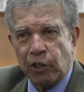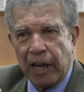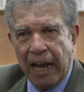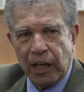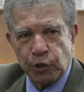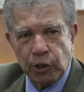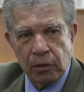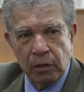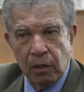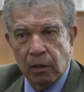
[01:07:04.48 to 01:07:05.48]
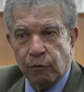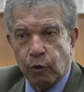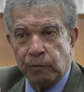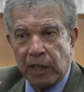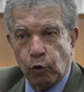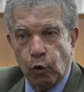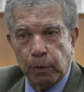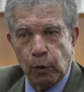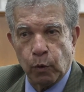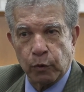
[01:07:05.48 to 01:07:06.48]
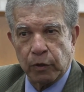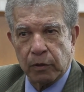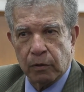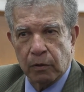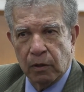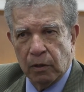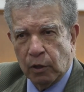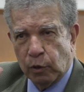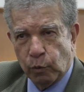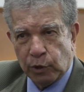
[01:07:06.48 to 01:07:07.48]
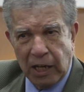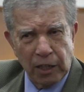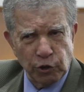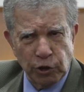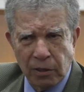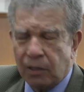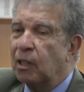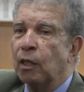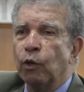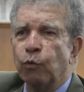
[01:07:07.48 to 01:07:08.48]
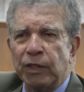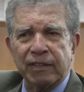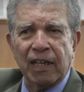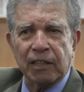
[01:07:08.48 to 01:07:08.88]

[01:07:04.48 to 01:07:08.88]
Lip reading: reaction from the global order. No sanctions, with the